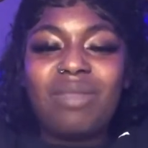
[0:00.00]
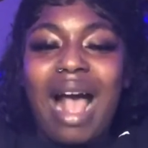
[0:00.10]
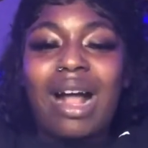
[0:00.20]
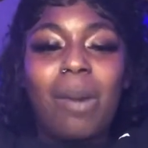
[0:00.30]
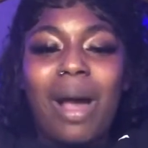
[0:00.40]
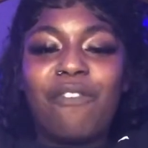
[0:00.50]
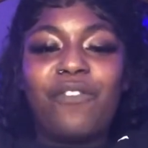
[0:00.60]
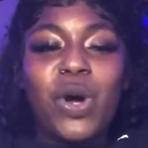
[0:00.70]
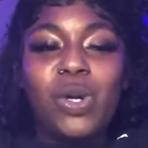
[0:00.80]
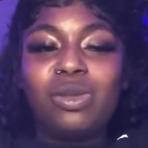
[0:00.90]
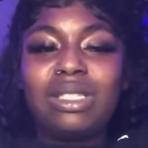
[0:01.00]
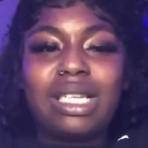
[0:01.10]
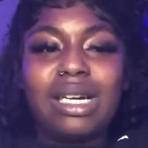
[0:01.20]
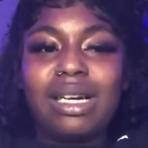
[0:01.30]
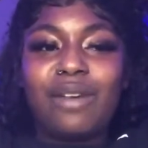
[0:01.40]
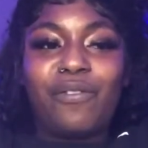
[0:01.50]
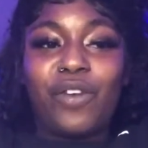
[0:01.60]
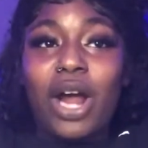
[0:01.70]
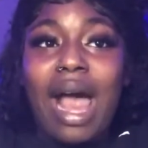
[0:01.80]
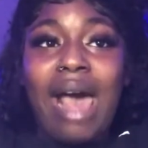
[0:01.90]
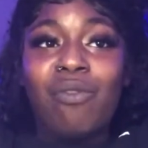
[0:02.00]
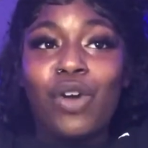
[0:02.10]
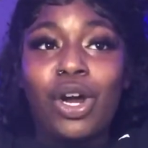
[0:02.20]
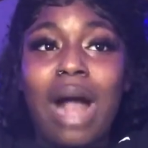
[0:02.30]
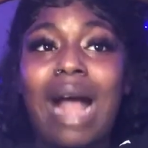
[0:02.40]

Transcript: I got my phone took forever.